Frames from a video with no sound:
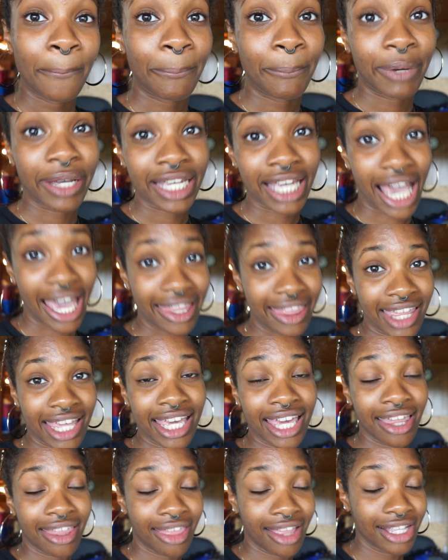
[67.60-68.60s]
but I
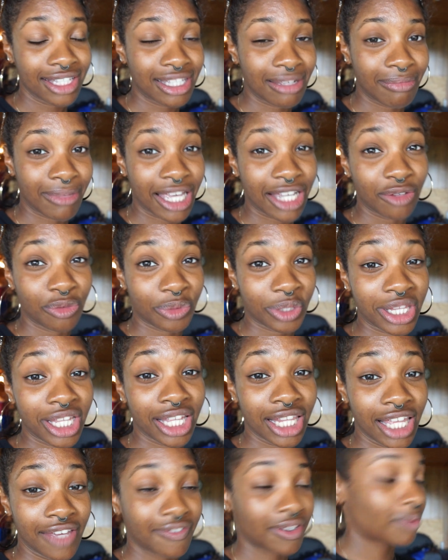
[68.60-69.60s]
think he thinks I'm like
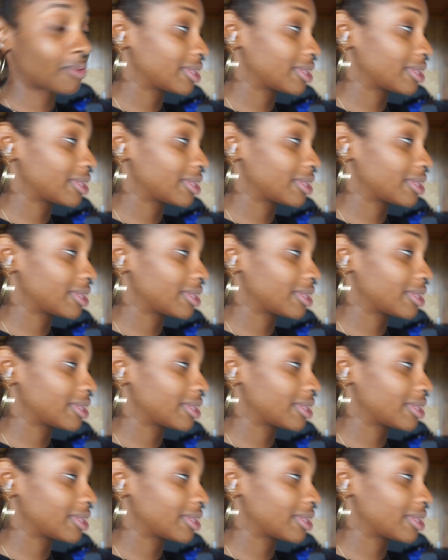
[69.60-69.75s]
really leaving